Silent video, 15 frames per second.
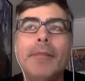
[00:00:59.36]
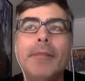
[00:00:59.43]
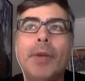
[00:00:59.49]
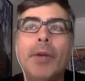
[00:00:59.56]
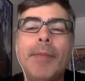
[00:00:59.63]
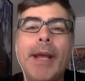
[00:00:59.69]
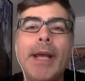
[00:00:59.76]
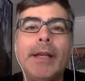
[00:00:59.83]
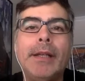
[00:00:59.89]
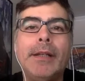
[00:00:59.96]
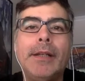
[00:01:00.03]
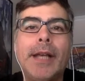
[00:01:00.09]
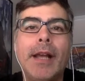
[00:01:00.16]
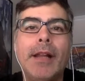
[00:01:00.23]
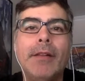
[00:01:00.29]

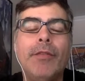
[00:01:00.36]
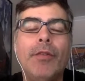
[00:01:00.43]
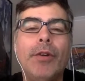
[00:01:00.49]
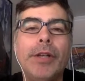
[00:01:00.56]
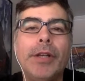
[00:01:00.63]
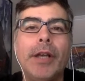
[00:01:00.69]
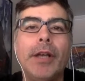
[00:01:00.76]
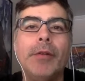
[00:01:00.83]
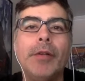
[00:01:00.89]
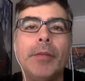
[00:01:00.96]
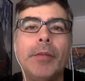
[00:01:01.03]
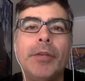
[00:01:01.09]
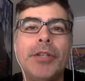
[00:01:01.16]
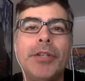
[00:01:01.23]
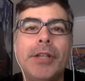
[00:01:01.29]
Burbank, California. I really
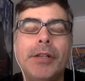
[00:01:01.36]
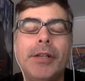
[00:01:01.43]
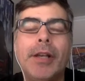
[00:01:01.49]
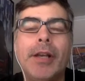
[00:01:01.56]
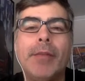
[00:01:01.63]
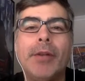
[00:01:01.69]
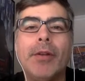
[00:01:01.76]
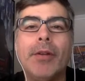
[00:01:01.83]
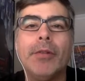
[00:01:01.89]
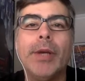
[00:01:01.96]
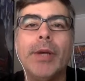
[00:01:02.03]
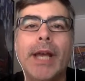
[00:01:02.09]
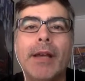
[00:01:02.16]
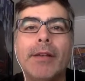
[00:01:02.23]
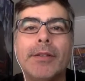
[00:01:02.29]
appreciate you coming all the
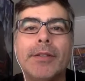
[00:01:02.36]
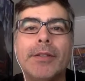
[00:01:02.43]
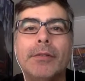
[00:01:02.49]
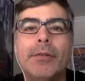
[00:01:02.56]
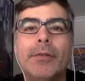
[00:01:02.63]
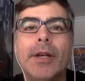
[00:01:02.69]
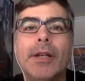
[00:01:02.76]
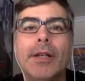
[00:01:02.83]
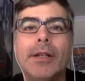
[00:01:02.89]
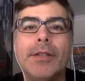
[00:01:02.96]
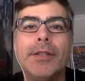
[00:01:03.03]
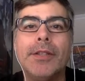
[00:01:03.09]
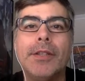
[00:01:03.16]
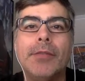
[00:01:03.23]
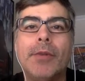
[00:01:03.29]
way out to
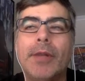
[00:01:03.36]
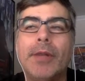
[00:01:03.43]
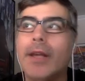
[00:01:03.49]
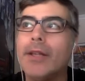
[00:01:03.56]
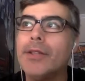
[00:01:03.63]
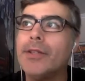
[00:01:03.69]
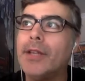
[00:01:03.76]
sit with us